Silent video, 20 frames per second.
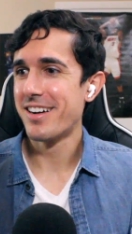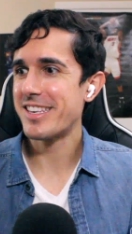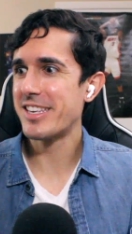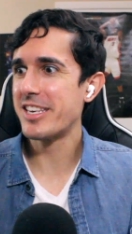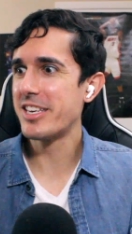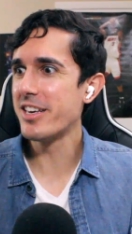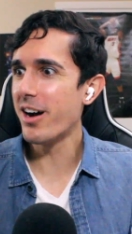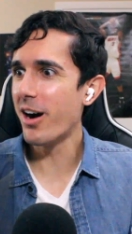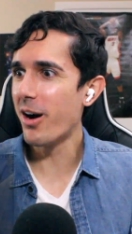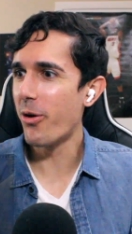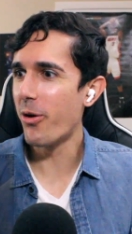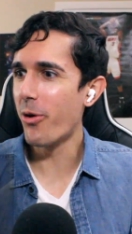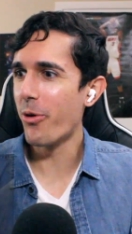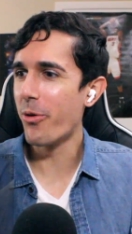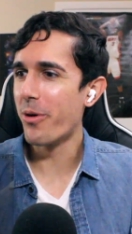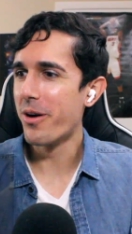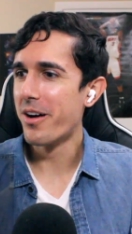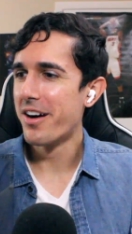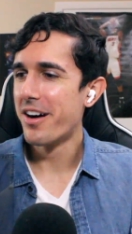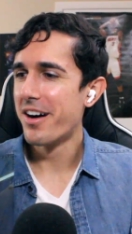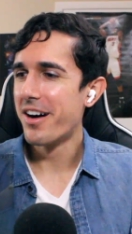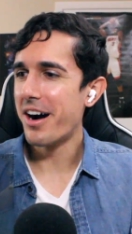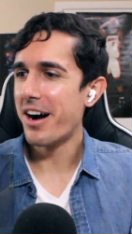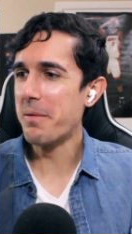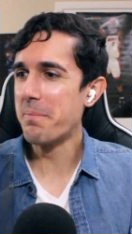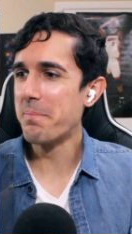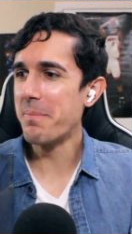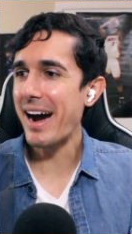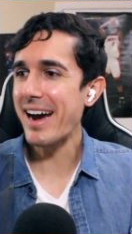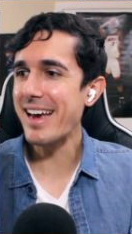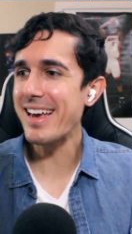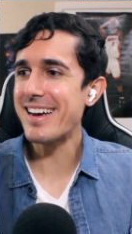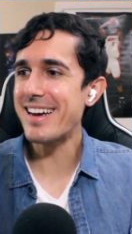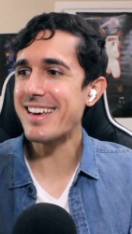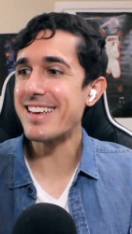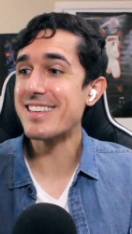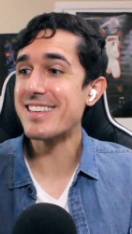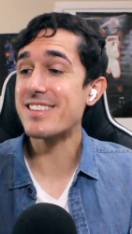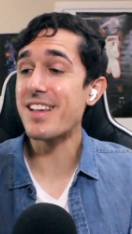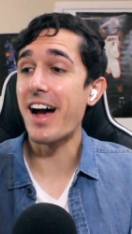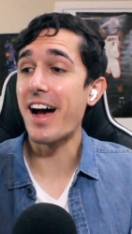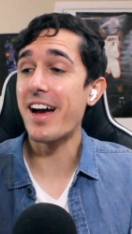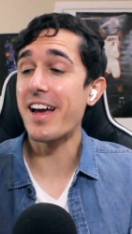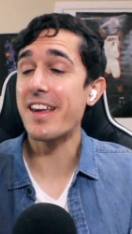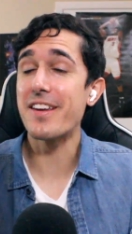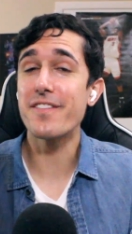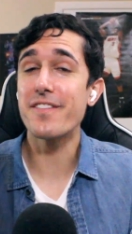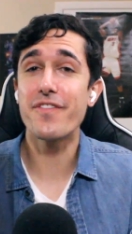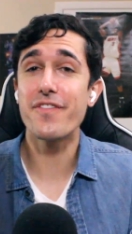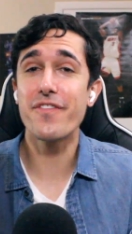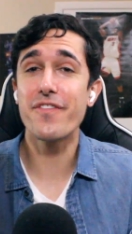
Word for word: Yo, Amaya is a